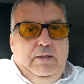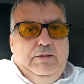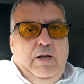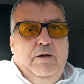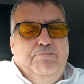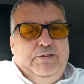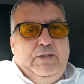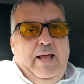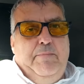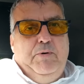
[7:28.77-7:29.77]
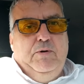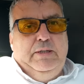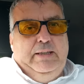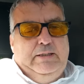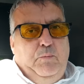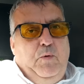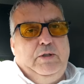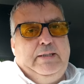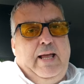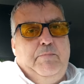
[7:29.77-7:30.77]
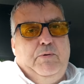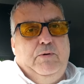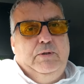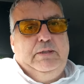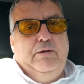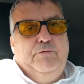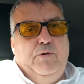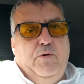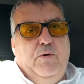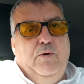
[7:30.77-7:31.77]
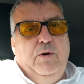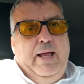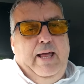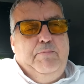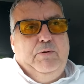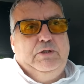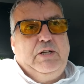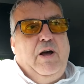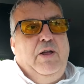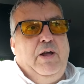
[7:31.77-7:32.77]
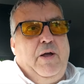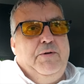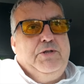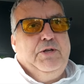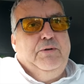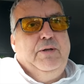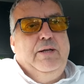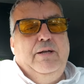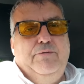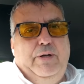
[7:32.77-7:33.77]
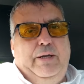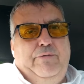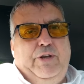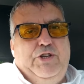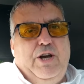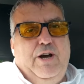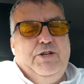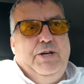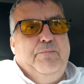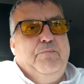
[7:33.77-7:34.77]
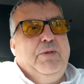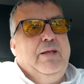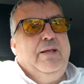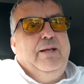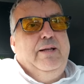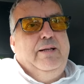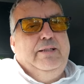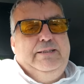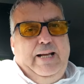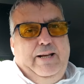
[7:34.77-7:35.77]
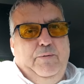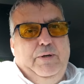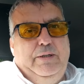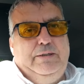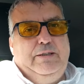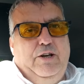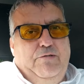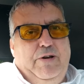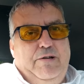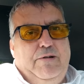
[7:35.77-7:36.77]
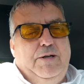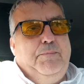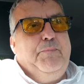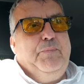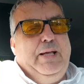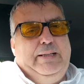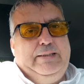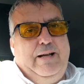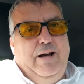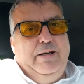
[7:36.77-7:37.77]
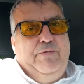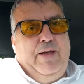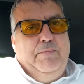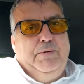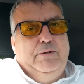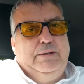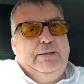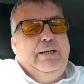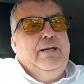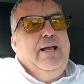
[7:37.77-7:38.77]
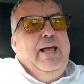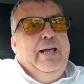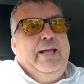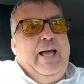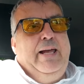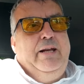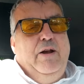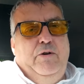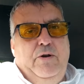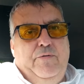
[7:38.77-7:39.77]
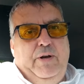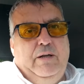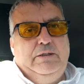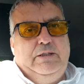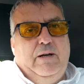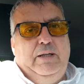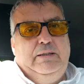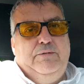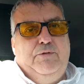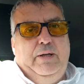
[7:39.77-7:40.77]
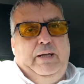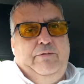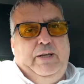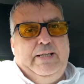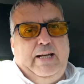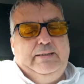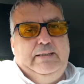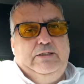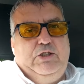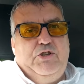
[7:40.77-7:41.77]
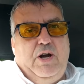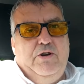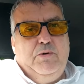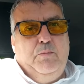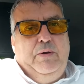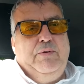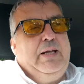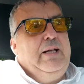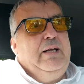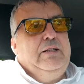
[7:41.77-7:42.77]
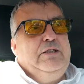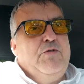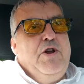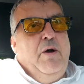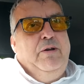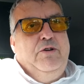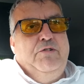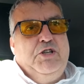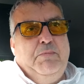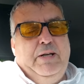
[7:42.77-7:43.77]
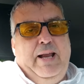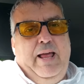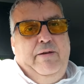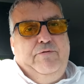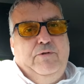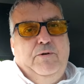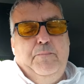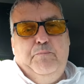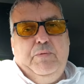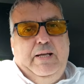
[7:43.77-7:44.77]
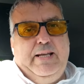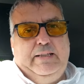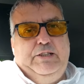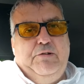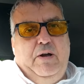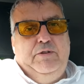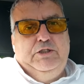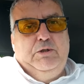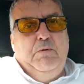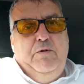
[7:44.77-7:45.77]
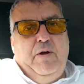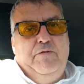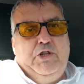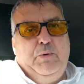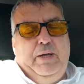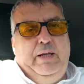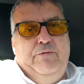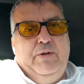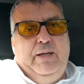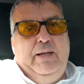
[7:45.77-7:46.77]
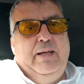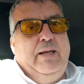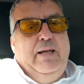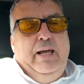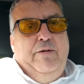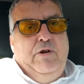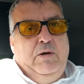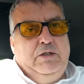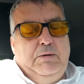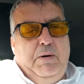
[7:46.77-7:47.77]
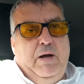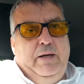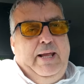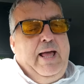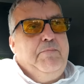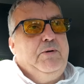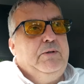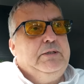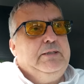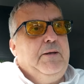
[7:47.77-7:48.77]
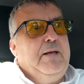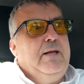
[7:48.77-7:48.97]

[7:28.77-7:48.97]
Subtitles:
So Bristol Airport is the worst airport for all airports I go to for EV charging. Second worst, the runner-up, is Cardiff Airport. Again, nothing on site for EV taxis to charge up with, so no encouragement there for taxi drivers to move over to EV if they're supplying the airport.